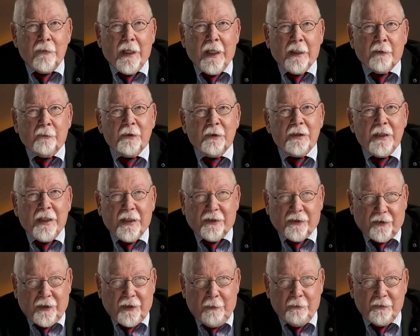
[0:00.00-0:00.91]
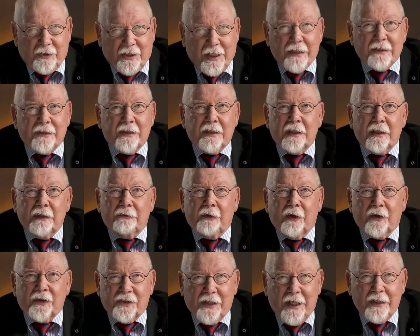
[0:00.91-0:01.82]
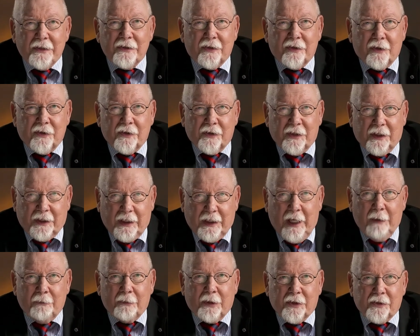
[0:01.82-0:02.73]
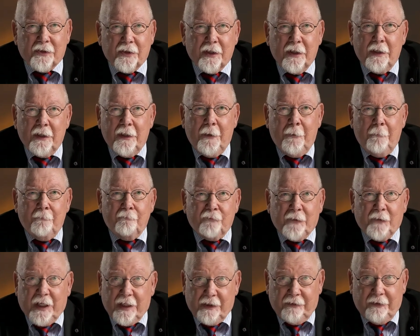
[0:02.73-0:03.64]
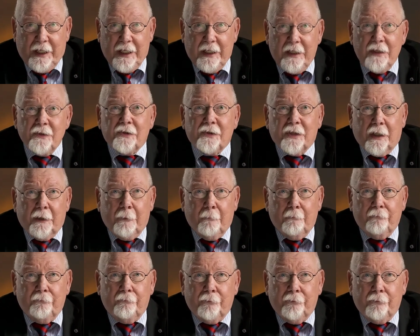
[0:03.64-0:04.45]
And with the extreme sensitivity of our sensors and cameras, that is very easy.